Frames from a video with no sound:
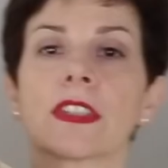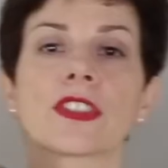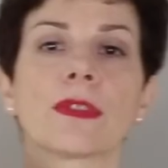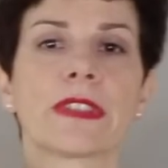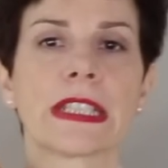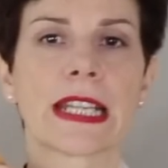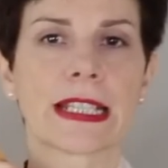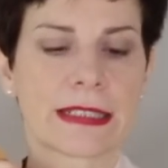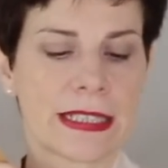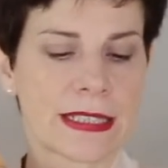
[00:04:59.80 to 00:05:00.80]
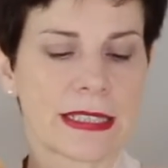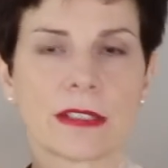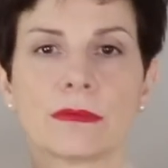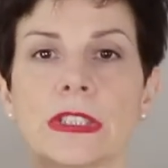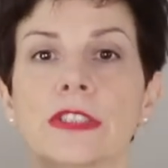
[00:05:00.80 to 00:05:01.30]
something like this
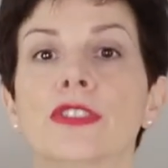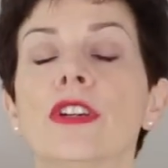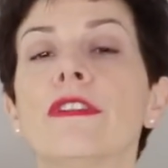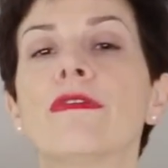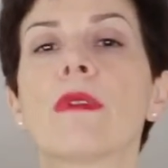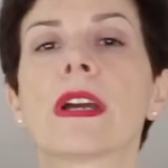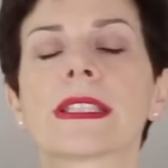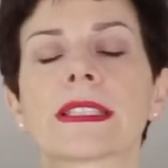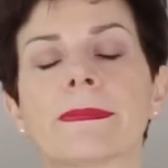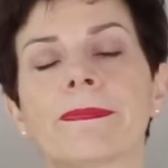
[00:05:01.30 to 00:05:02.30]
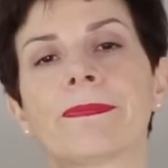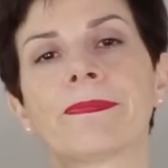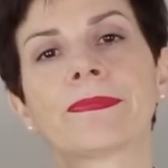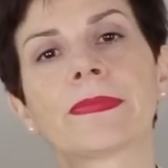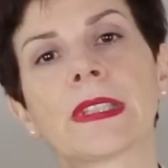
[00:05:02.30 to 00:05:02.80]
in an off-white
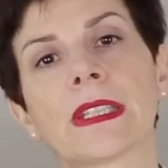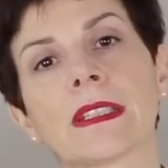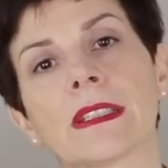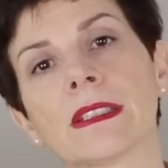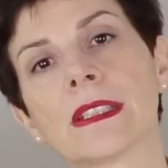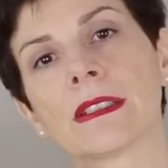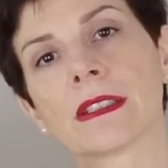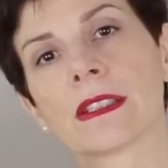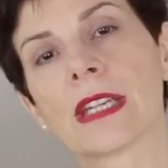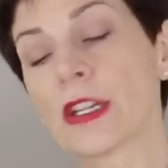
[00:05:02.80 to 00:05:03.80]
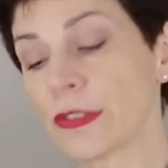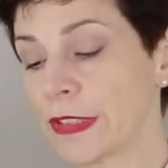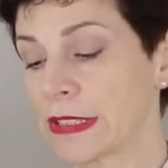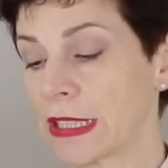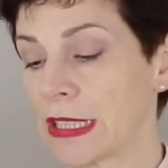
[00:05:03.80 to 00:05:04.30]

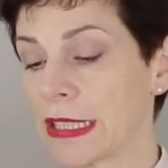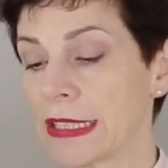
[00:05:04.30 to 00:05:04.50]
outfit